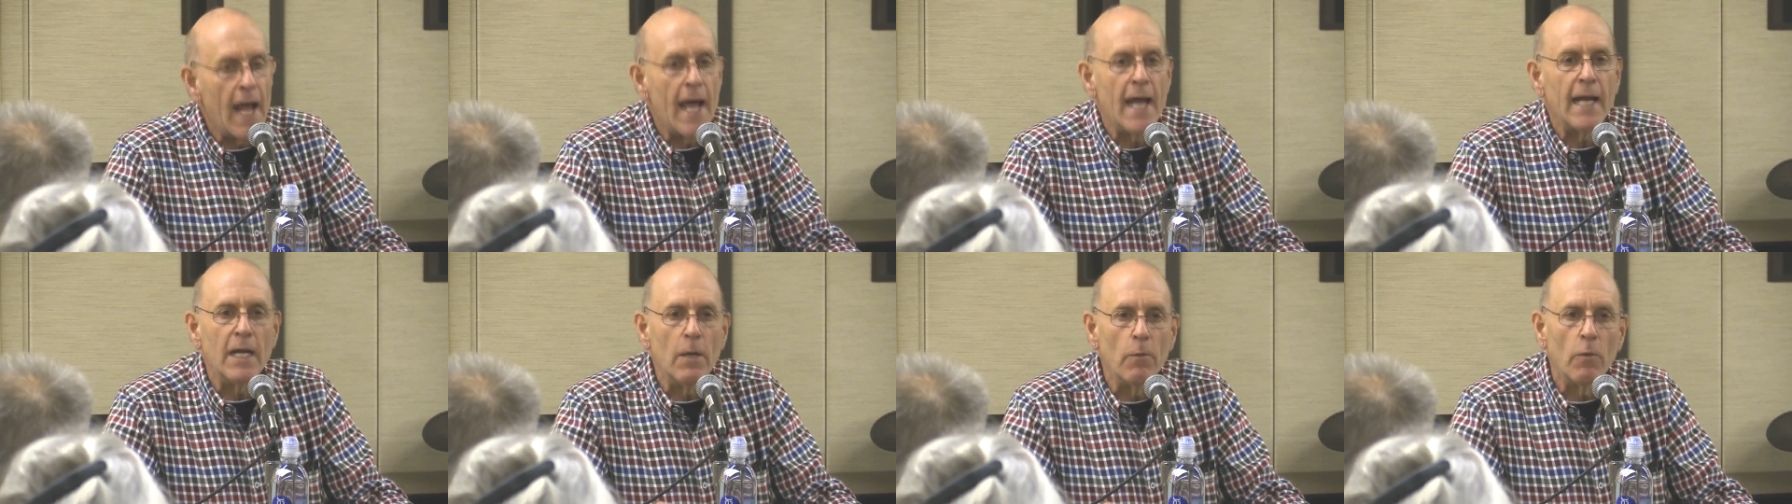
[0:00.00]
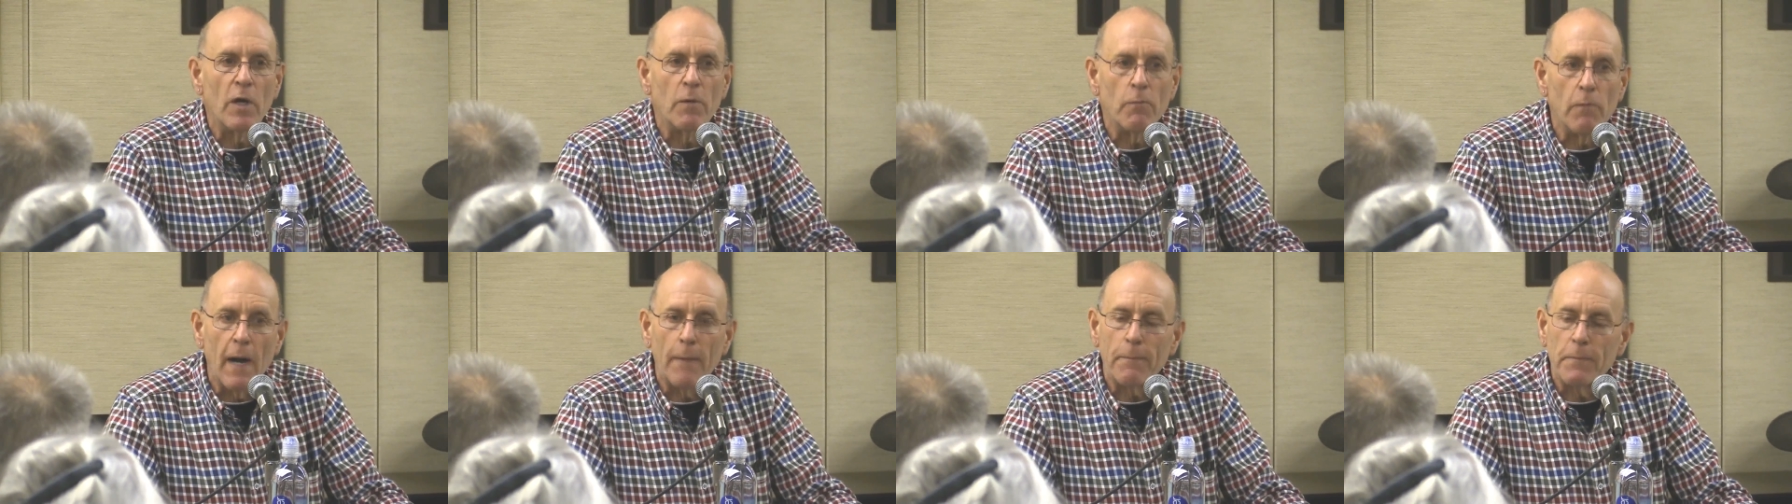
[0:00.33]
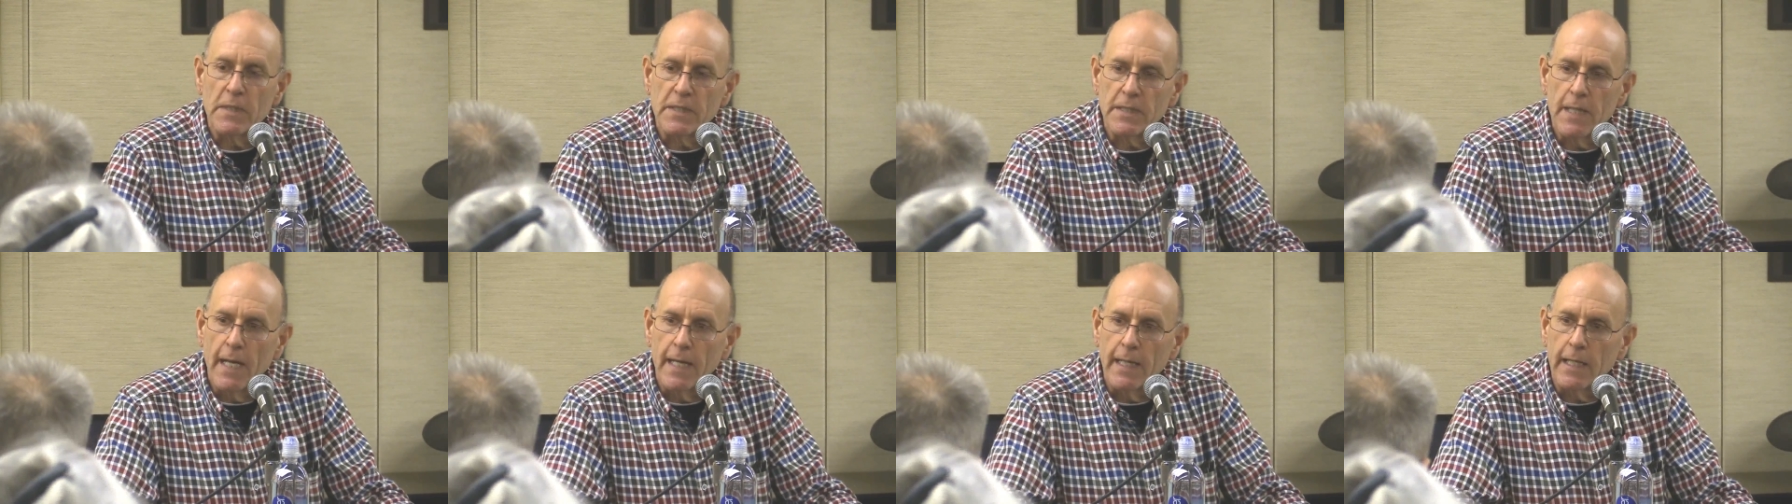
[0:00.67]
anyone
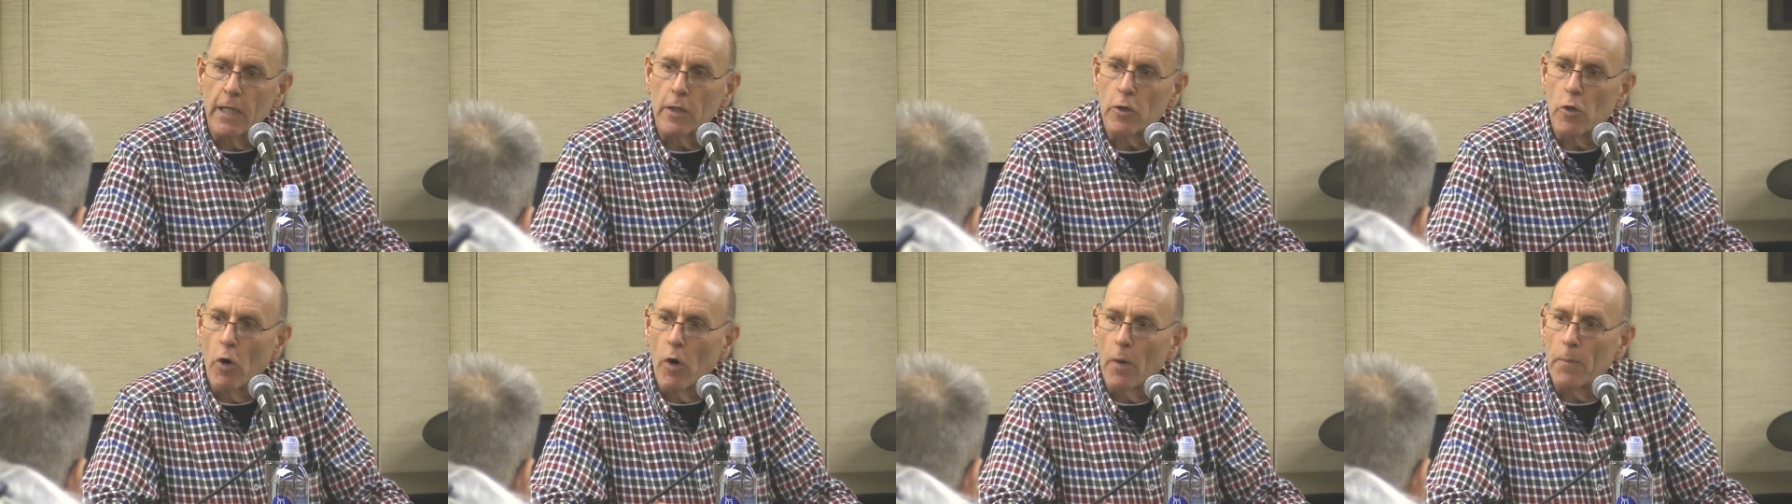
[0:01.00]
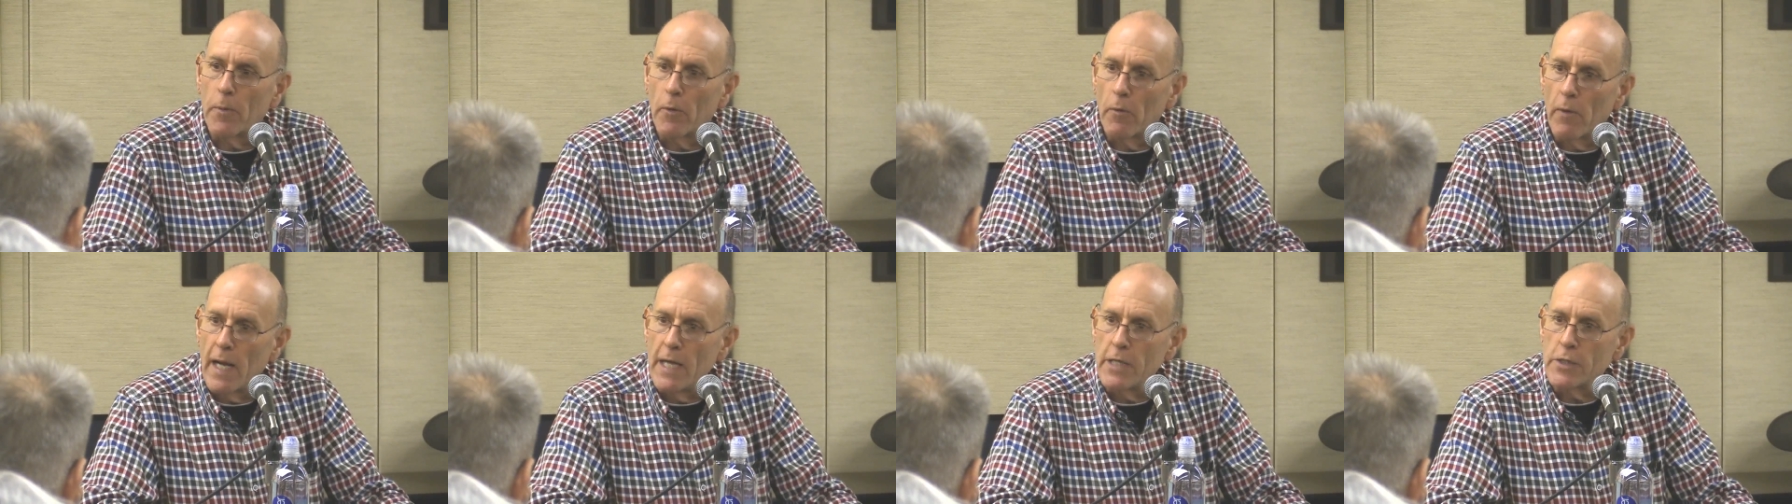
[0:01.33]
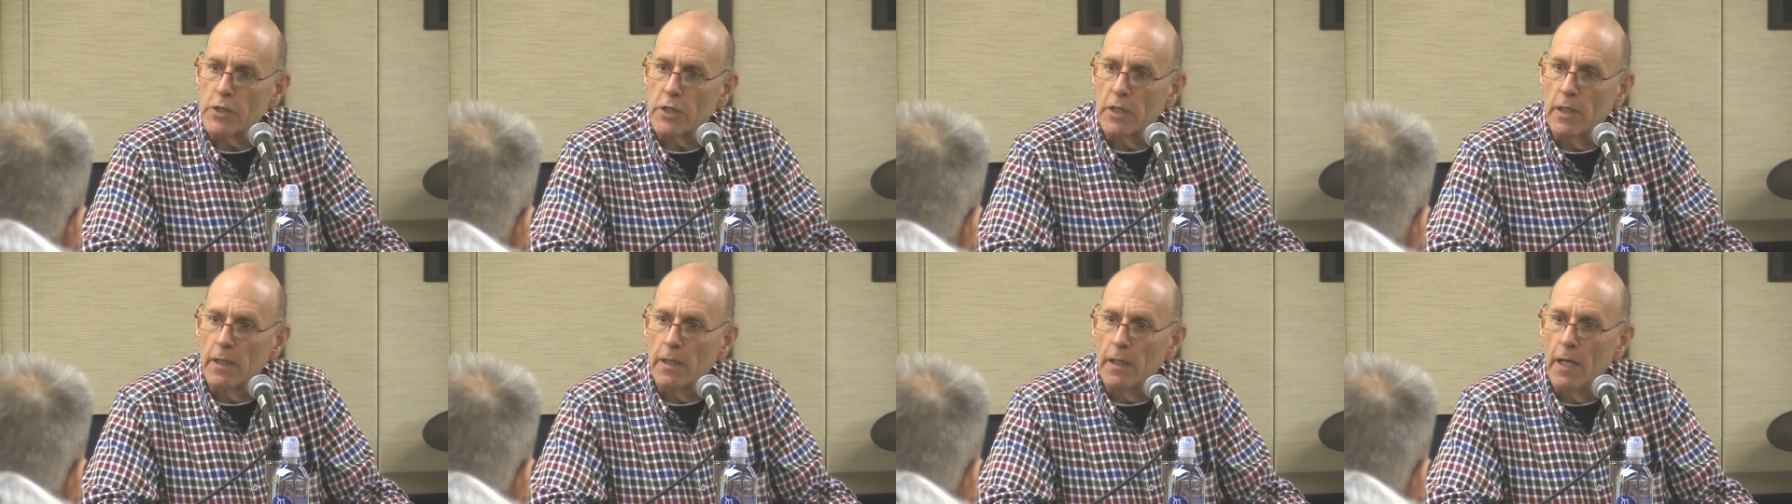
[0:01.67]
representing a
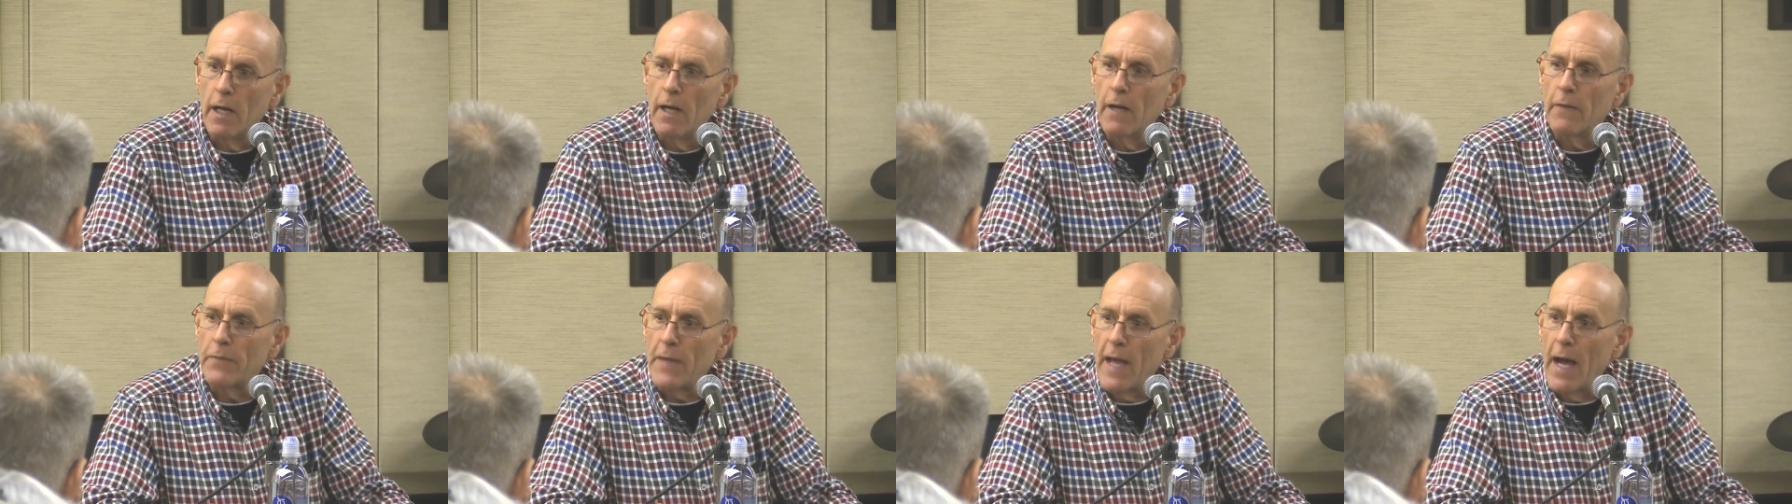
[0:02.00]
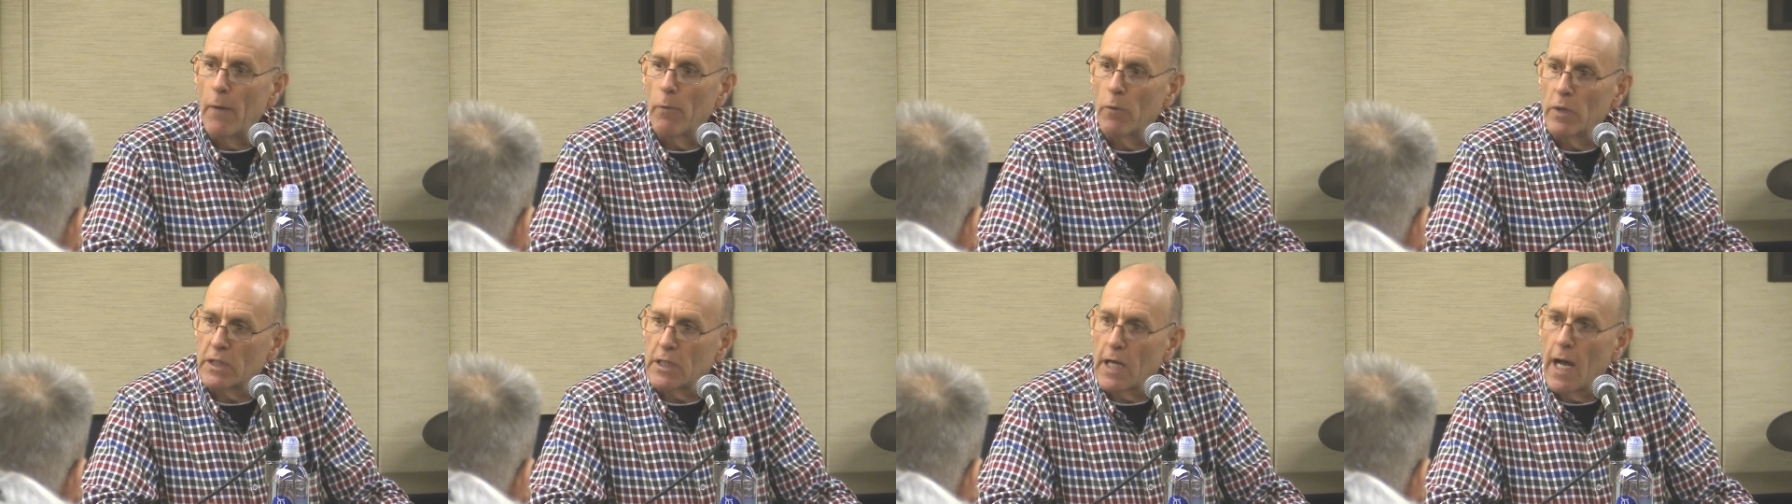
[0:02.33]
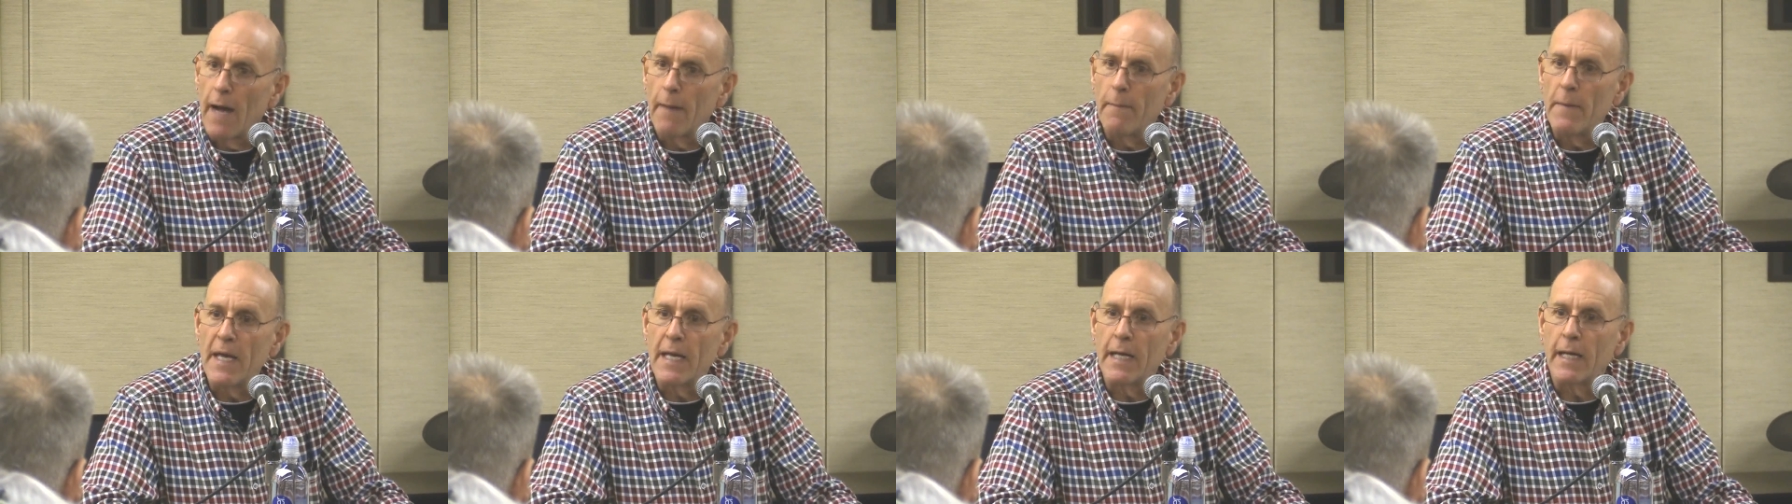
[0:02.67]
corporation that would
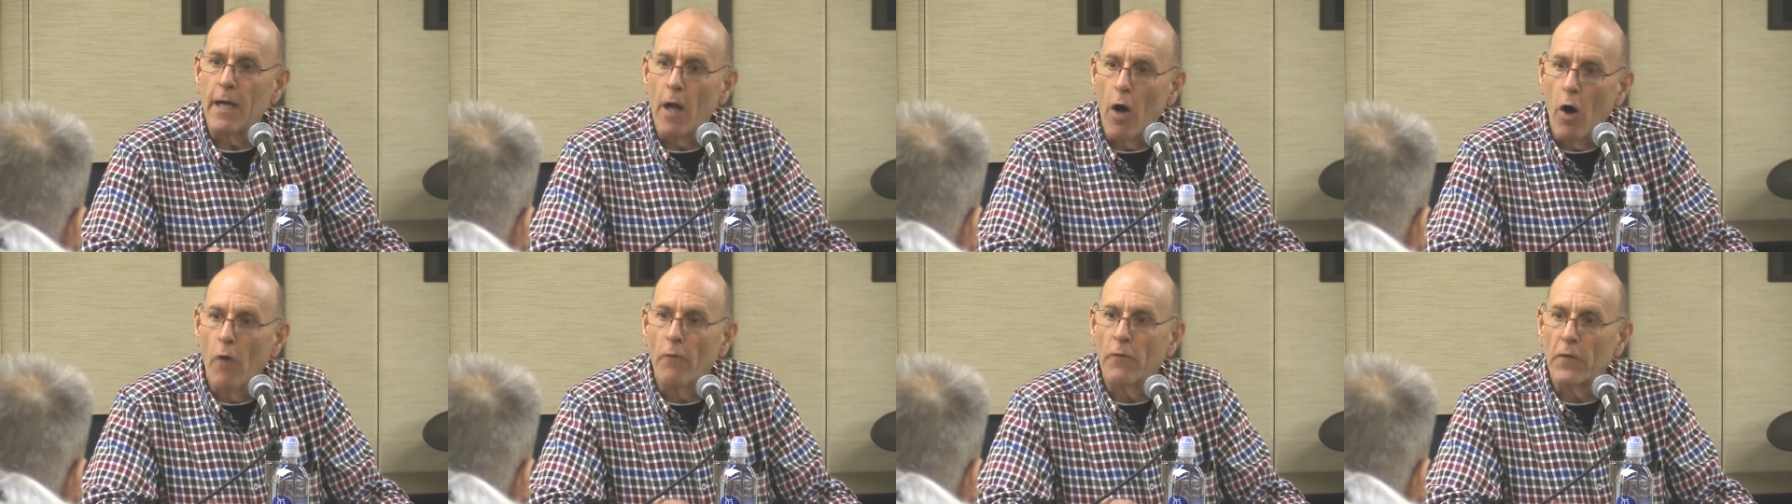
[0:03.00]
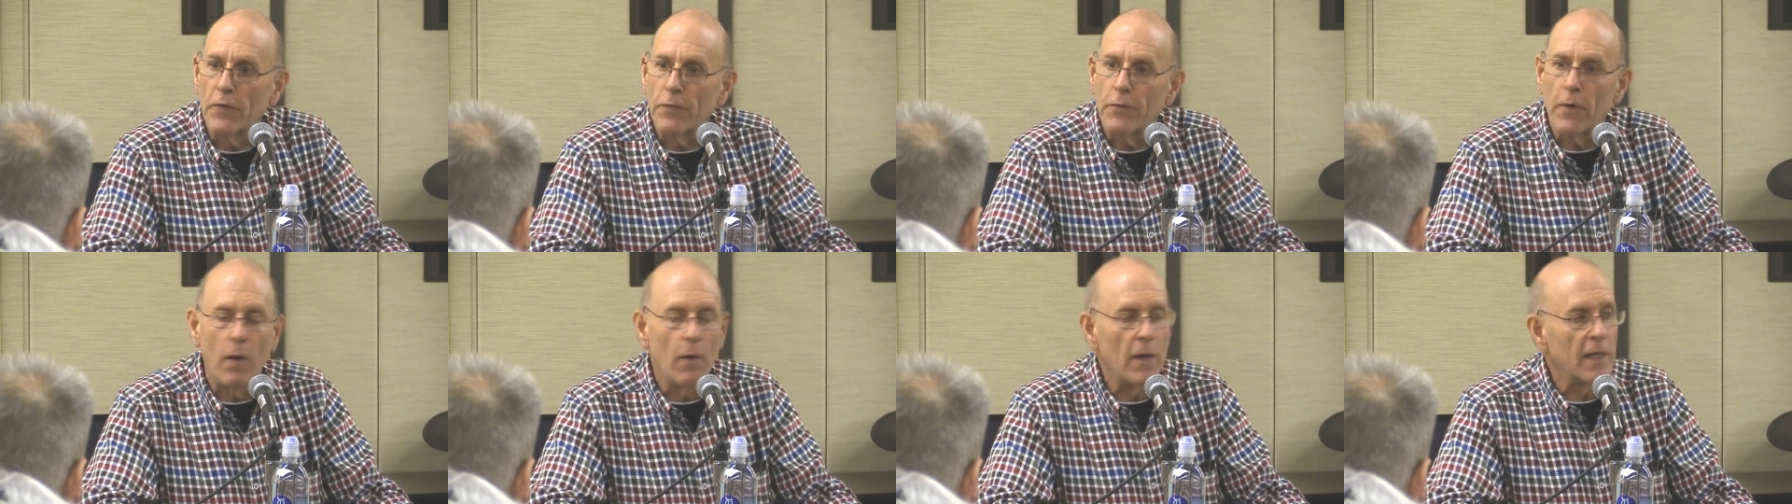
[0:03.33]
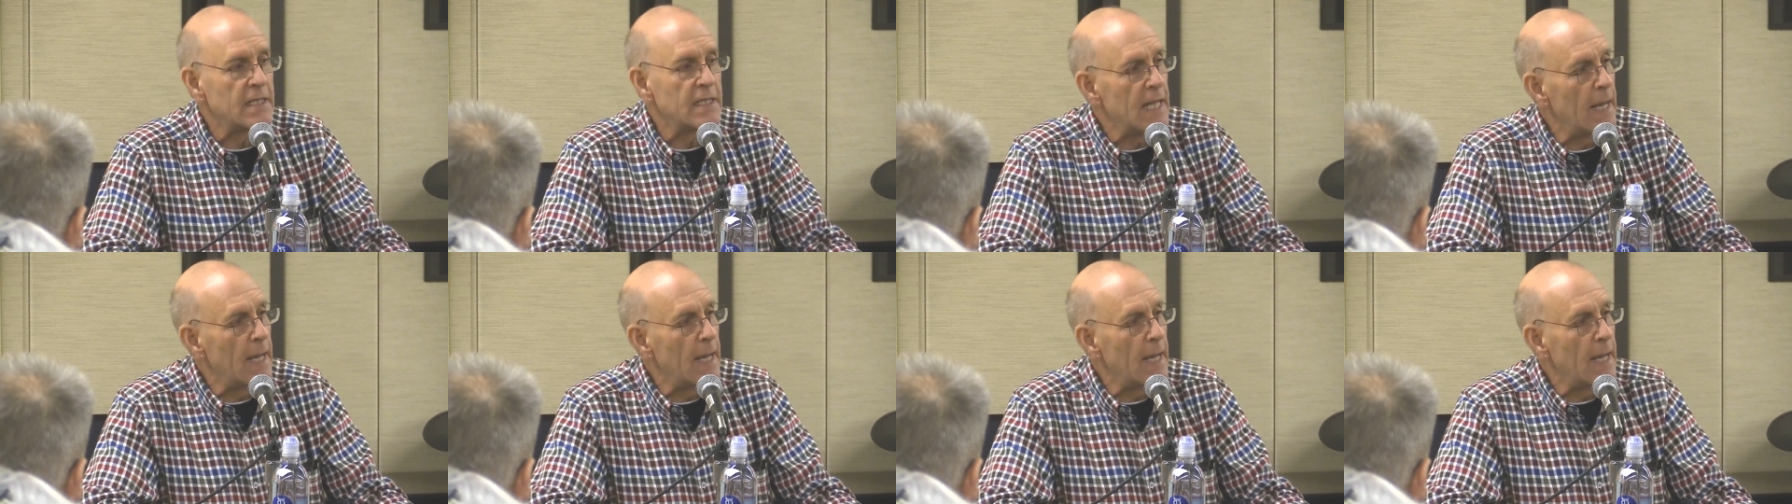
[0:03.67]
come in and overthrow a